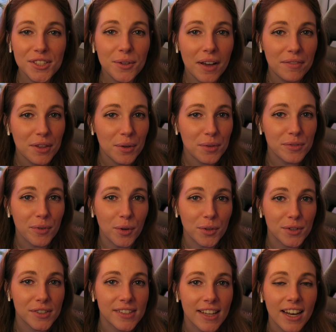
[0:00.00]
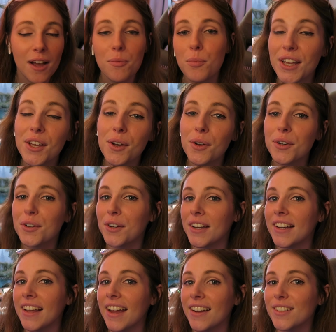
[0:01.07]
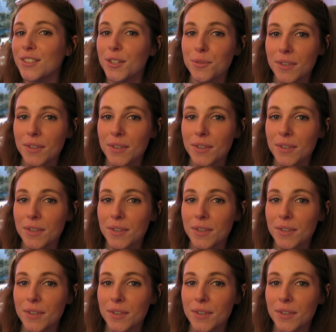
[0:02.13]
you have those folders set up, we can go to create a character in